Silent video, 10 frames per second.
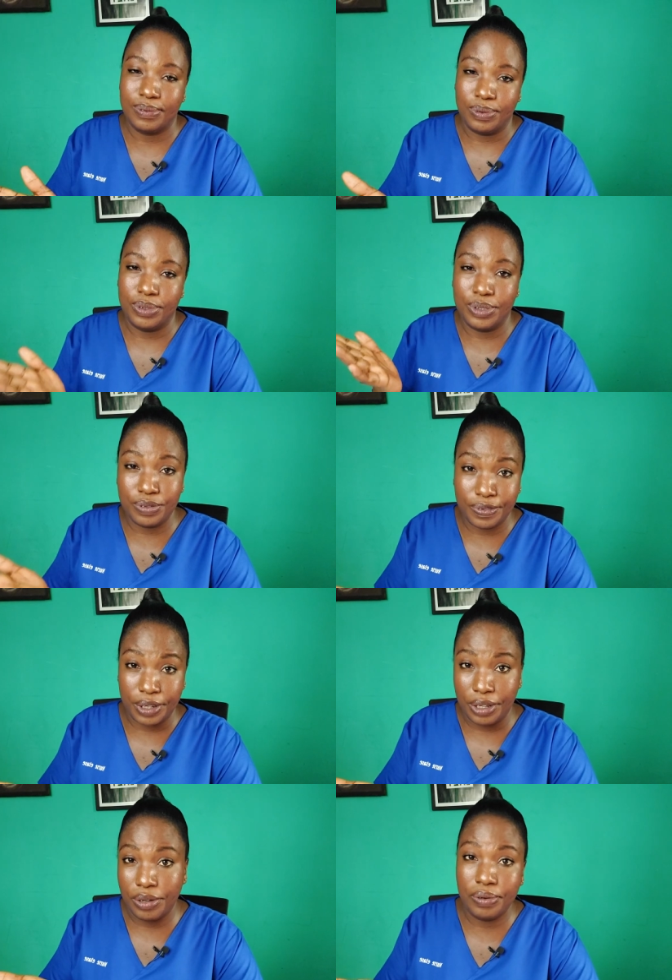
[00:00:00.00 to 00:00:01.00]
will do for
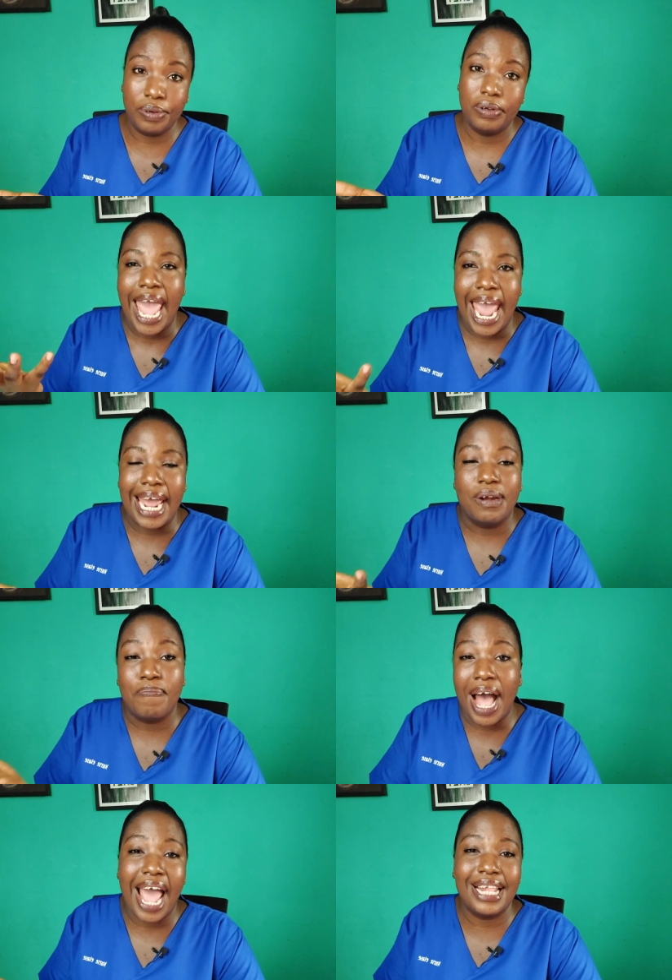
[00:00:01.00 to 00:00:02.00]
you and
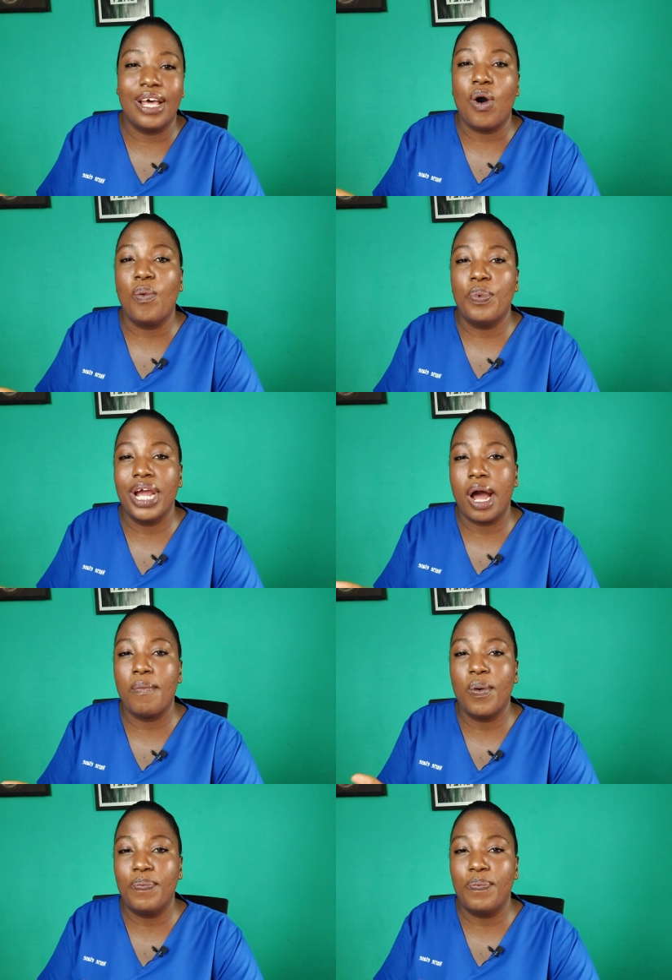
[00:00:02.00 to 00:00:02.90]
buy the unbreakable